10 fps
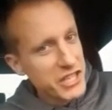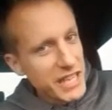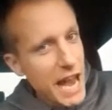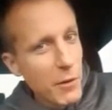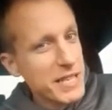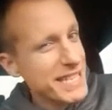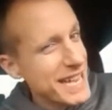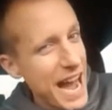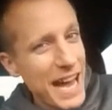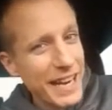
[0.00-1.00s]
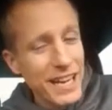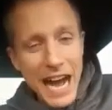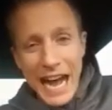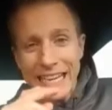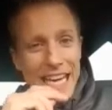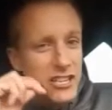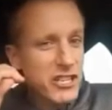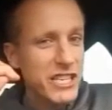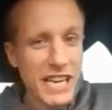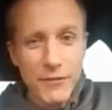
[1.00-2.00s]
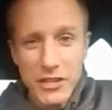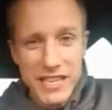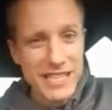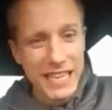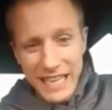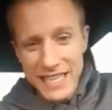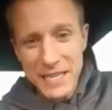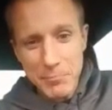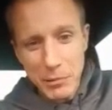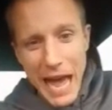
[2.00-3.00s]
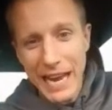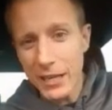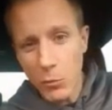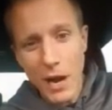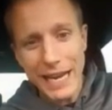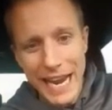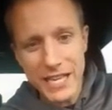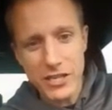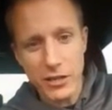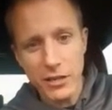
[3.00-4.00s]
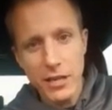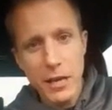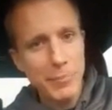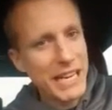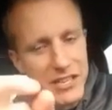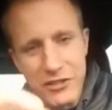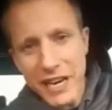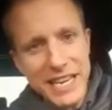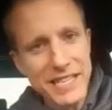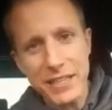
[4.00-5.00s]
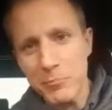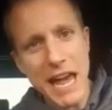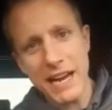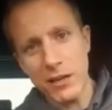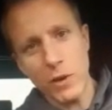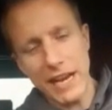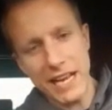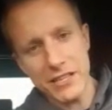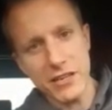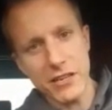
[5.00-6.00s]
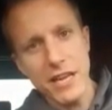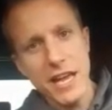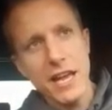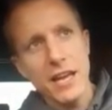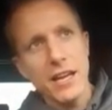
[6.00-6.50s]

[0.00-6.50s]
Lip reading: You see how it's not I can't just give you this easy black and white answer, because there isn't a black and white answer.